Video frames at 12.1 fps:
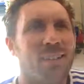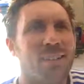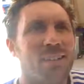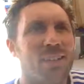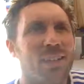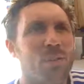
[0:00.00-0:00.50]

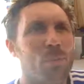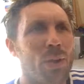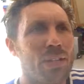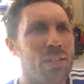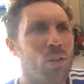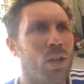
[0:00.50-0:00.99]
gonna have to
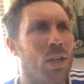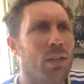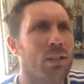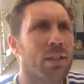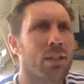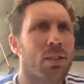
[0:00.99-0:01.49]
pass it a little
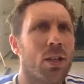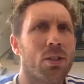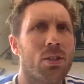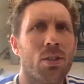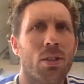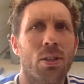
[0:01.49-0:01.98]
harder. Take a
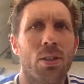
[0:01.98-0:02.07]
touch.